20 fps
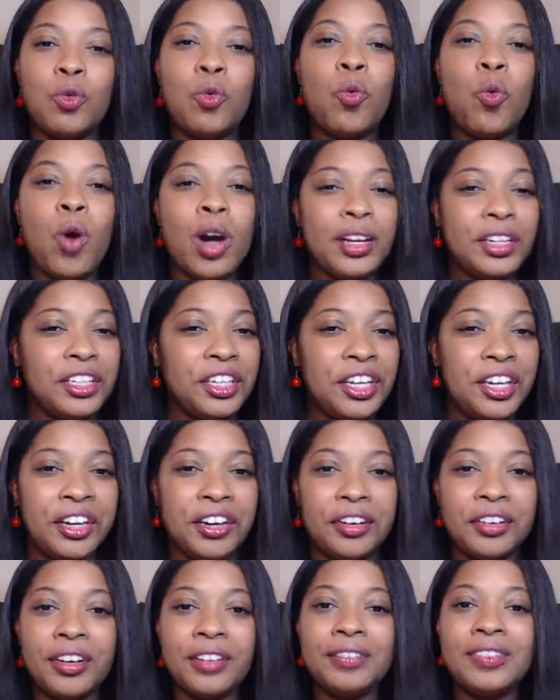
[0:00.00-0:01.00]
1
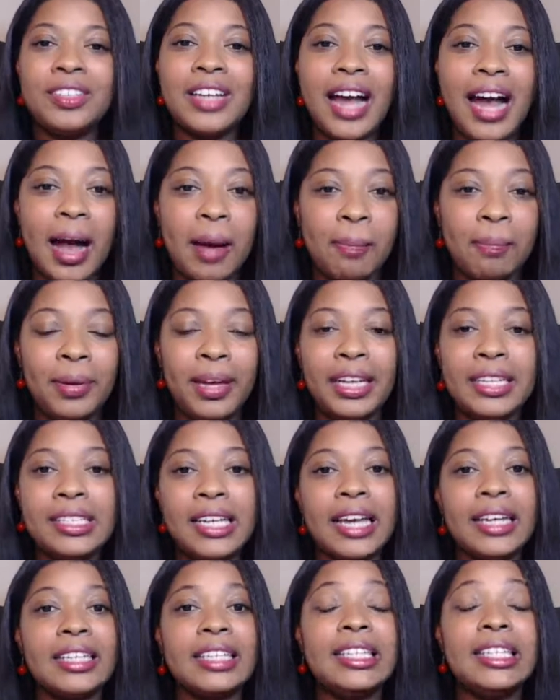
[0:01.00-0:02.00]
year of topics
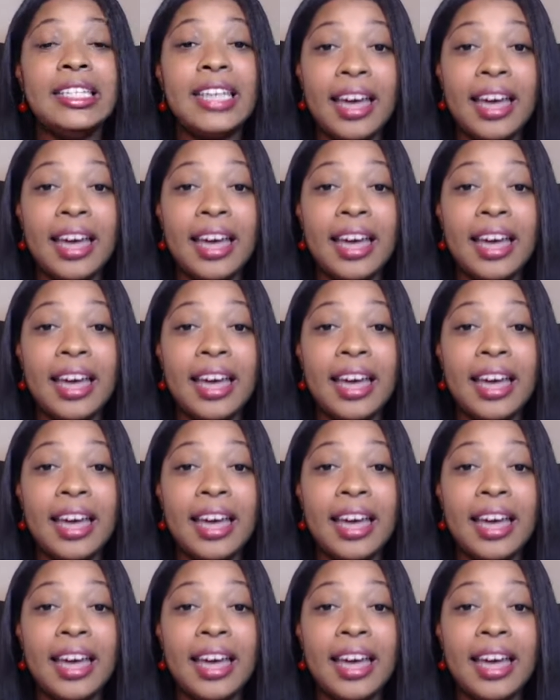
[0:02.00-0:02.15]
and